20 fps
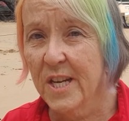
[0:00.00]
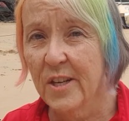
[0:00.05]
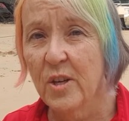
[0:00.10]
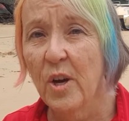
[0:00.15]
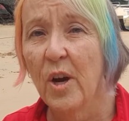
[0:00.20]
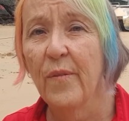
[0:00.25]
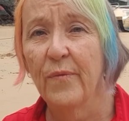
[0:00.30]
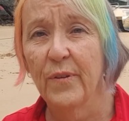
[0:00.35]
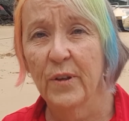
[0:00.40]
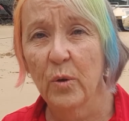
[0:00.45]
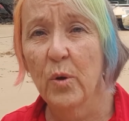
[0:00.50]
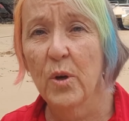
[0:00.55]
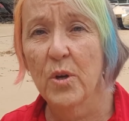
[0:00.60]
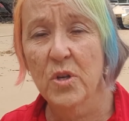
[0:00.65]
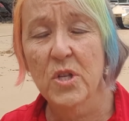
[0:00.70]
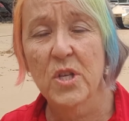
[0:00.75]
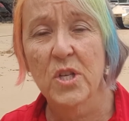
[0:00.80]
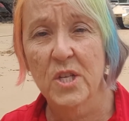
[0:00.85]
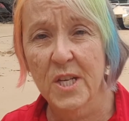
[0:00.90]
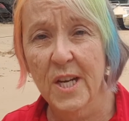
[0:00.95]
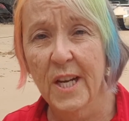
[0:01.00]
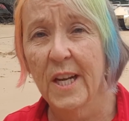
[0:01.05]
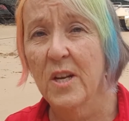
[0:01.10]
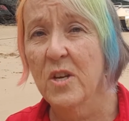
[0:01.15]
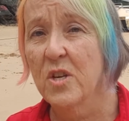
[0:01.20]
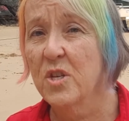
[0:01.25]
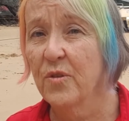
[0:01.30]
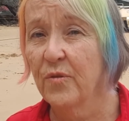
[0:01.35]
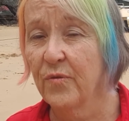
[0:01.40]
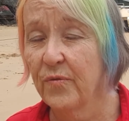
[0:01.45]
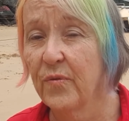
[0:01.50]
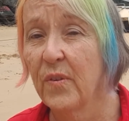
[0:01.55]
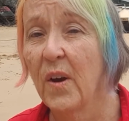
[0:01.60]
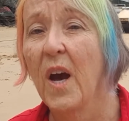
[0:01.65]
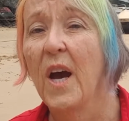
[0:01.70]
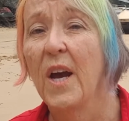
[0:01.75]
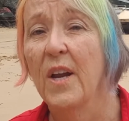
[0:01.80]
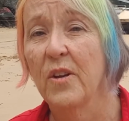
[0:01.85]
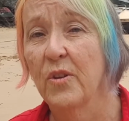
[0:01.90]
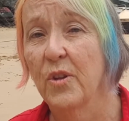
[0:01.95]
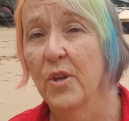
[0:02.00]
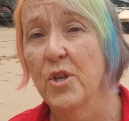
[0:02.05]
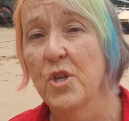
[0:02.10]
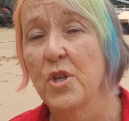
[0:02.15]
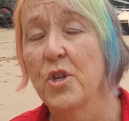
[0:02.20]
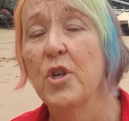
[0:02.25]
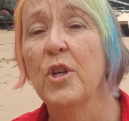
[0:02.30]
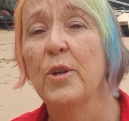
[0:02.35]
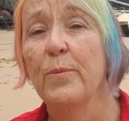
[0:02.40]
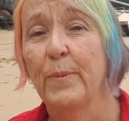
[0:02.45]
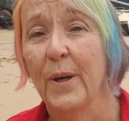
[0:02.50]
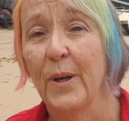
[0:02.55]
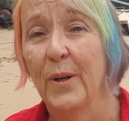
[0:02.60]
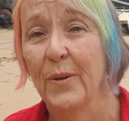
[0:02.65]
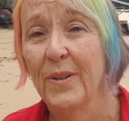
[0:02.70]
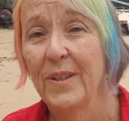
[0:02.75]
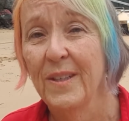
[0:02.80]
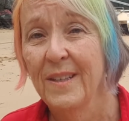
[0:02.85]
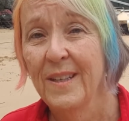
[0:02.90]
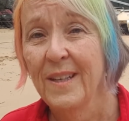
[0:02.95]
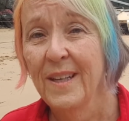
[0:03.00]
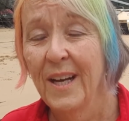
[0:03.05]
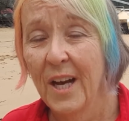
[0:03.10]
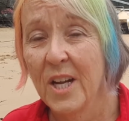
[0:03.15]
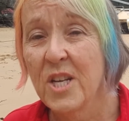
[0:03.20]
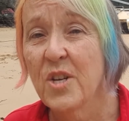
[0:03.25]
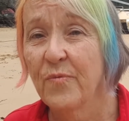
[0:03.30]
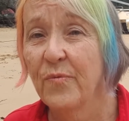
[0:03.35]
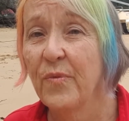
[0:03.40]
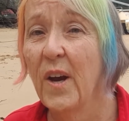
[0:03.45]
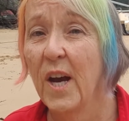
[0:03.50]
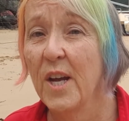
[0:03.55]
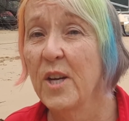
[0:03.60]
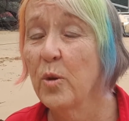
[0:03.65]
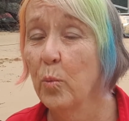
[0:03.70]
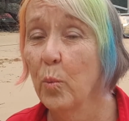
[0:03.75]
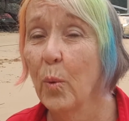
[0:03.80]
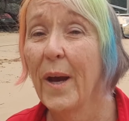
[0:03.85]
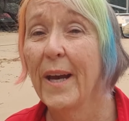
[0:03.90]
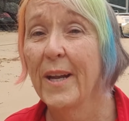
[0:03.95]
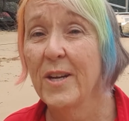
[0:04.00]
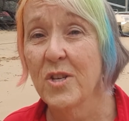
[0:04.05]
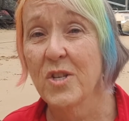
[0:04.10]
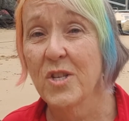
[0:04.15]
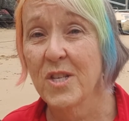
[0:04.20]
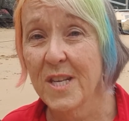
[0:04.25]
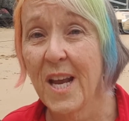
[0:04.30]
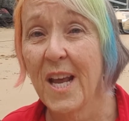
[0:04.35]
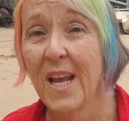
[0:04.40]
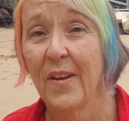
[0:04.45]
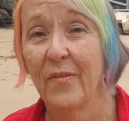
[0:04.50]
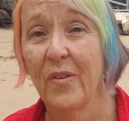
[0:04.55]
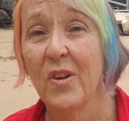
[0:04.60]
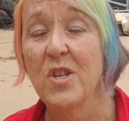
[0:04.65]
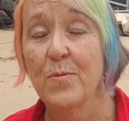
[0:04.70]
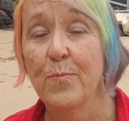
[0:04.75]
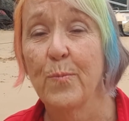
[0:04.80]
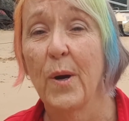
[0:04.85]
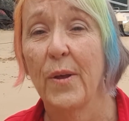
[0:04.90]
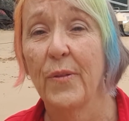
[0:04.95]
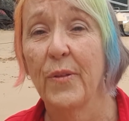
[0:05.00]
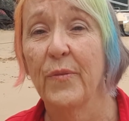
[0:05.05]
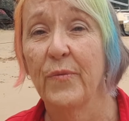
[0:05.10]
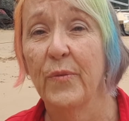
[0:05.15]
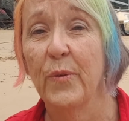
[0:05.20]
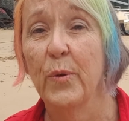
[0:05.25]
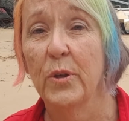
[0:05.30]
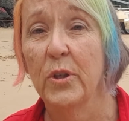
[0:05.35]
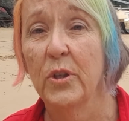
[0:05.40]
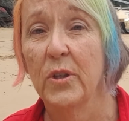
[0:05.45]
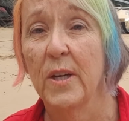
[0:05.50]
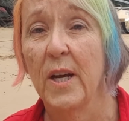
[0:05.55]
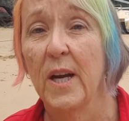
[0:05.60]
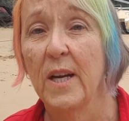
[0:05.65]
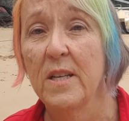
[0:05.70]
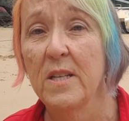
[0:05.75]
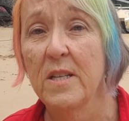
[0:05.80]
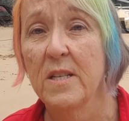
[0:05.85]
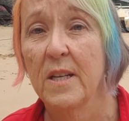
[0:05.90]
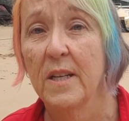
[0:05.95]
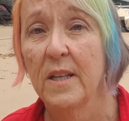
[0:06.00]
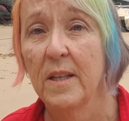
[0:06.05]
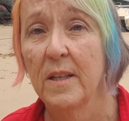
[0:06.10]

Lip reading: off across the seas to find the Turbot and to find a way to save his brother Fortunate.